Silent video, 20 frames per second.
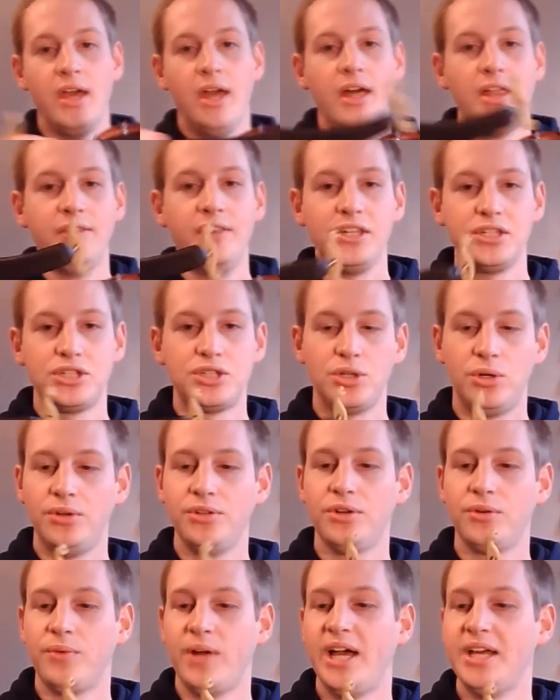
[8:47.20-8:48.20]
This
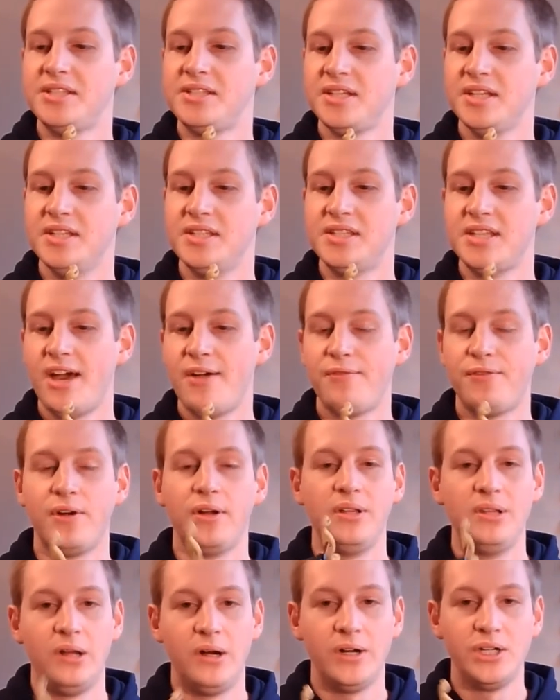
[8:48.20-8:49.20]
shoulder rest is set for a
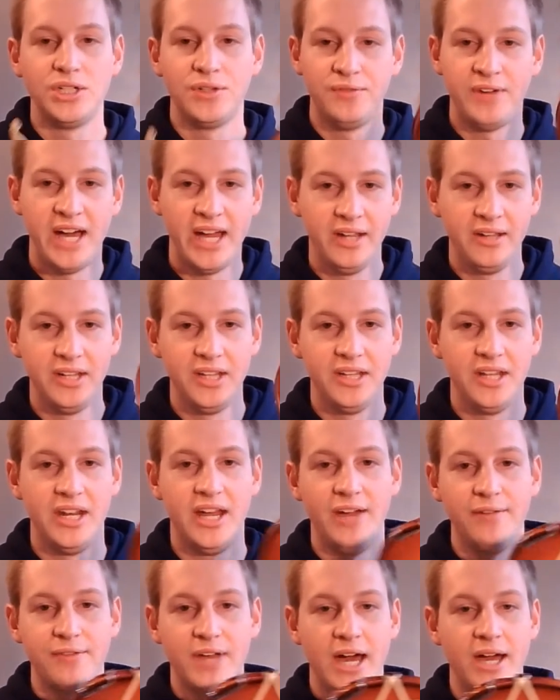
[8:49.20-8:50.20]
larger violin than
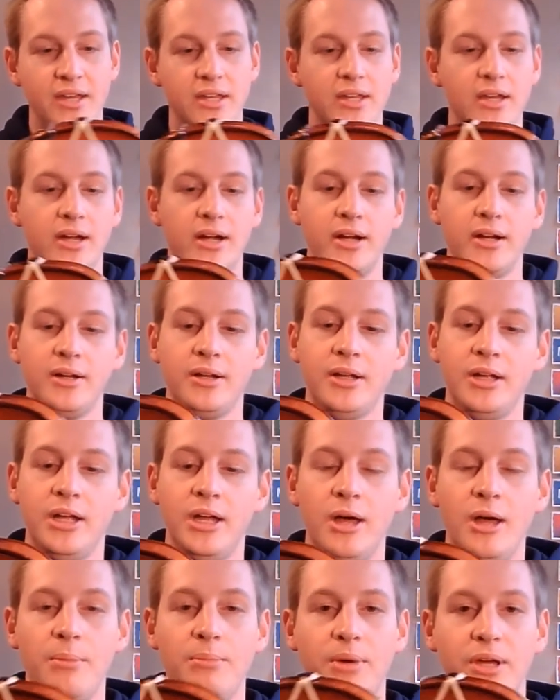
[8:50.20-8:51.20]
I've got here,
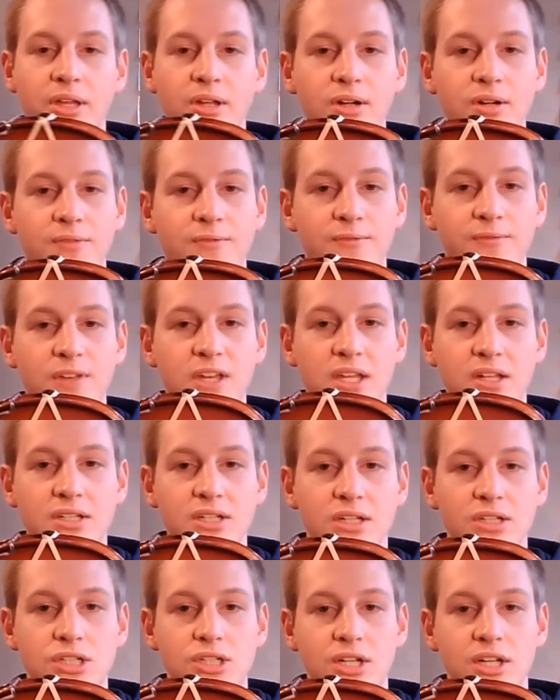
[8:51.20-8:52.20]
but your feet
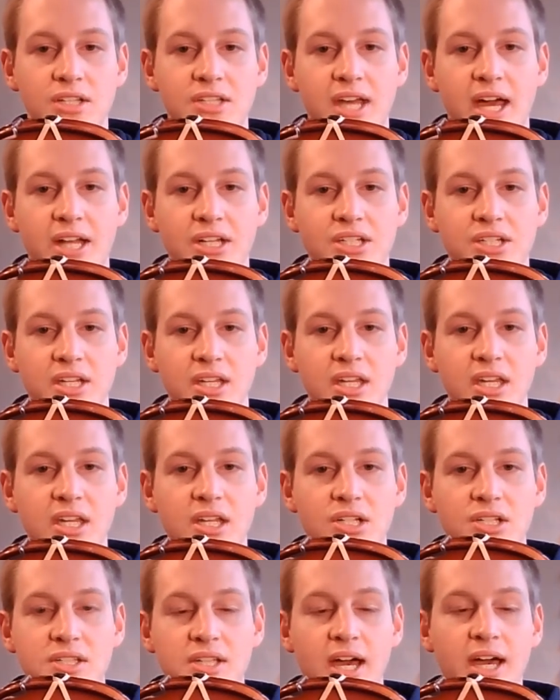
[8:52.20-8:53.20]
should attach to
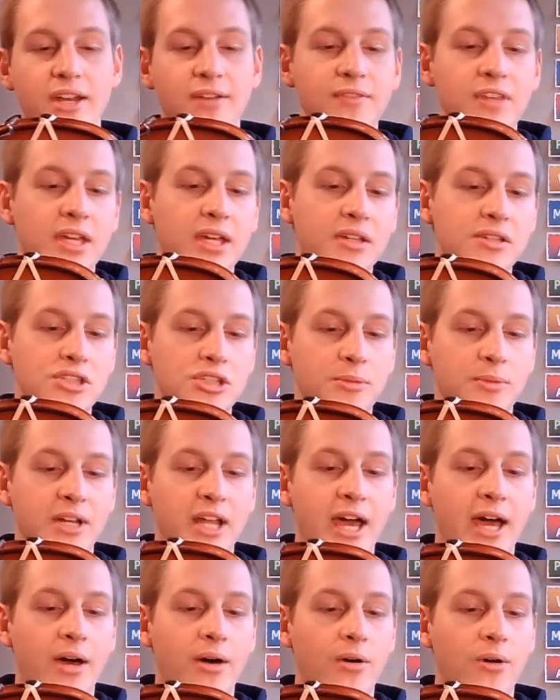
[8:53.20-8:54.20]
each side of the instrument
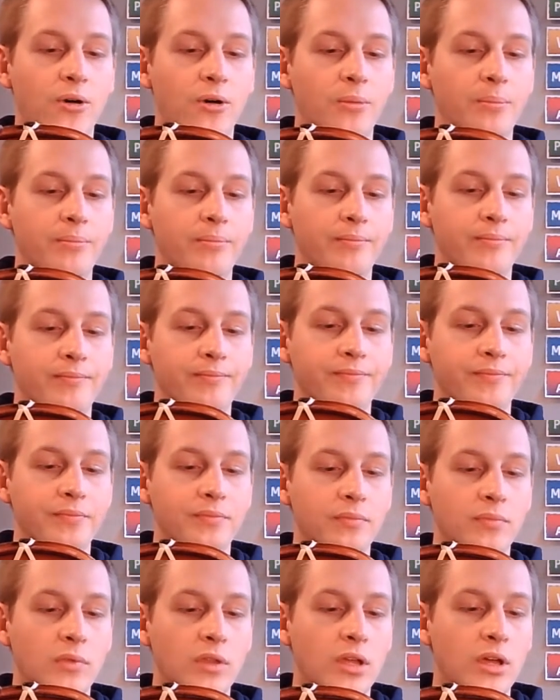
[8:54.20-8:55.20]
at home.
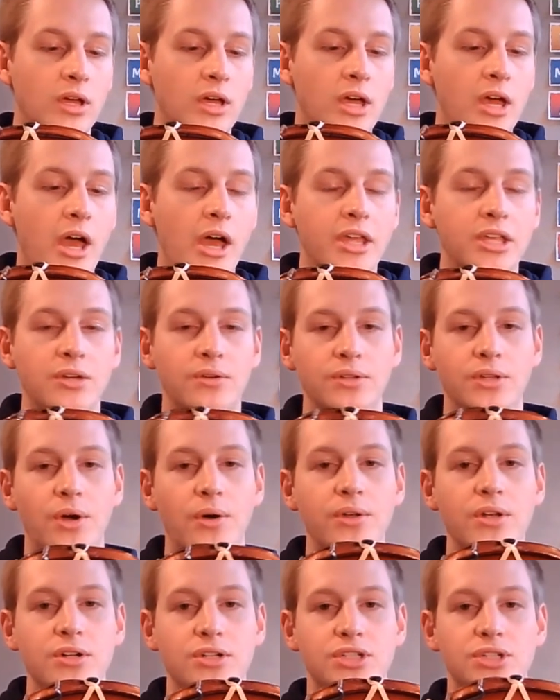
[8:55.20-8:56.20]
You'll know
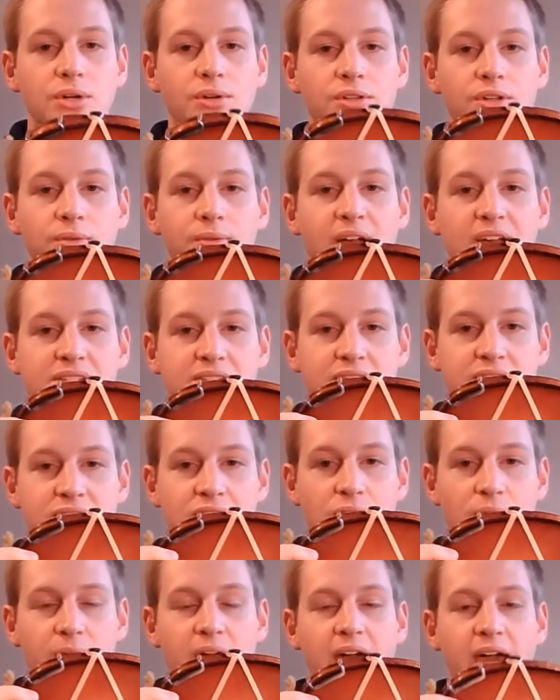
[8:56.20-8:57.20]
your shoulder rest is
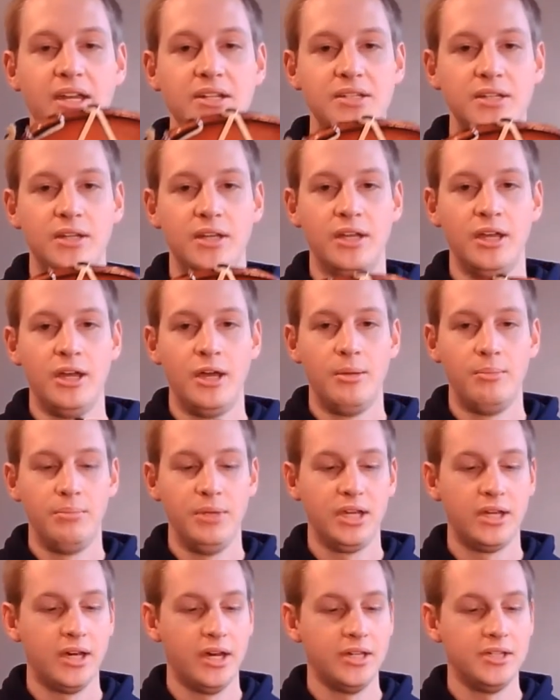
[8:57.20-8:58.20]
correct
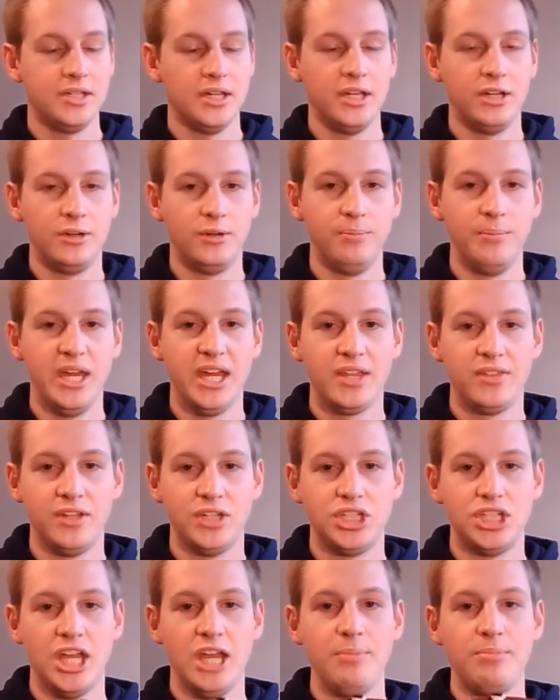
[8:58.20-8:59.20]
because it'll make the
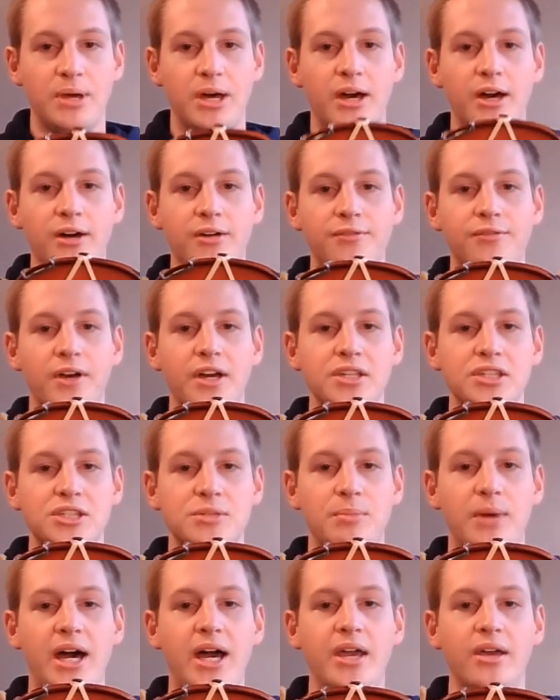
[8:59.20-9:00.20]
shape of a
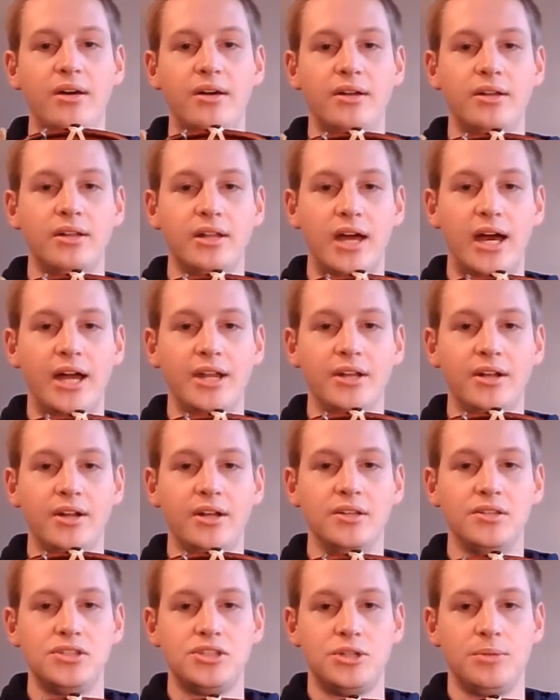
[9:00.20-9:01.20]
smile on your
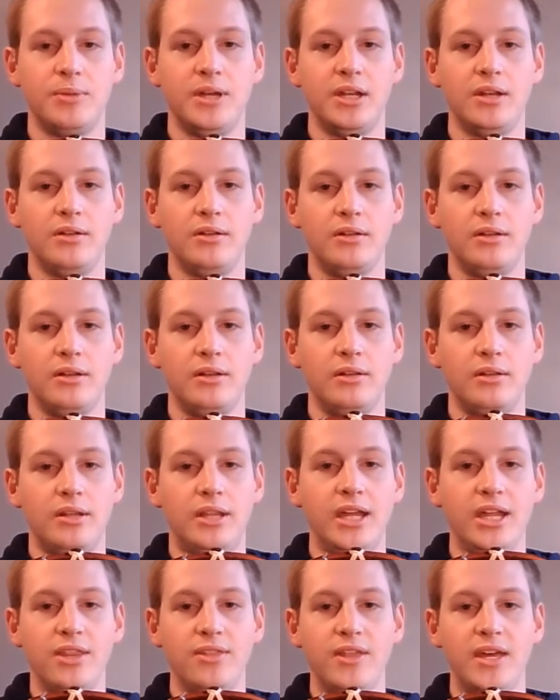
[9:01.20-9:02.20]
instrument,
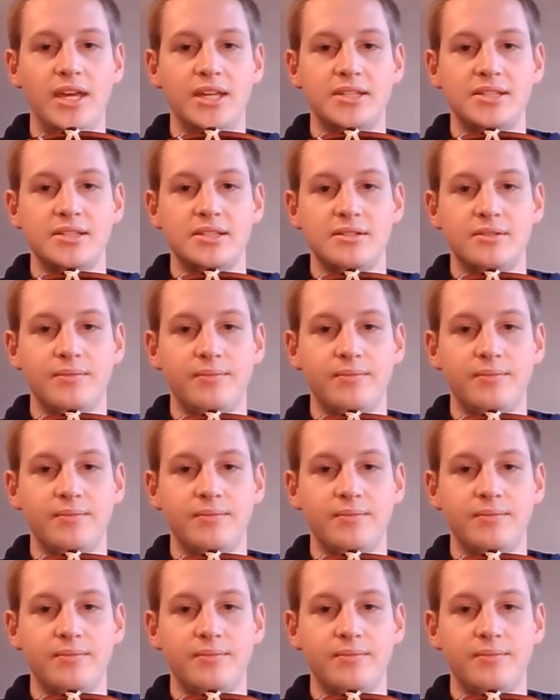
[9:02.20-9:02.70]
like this.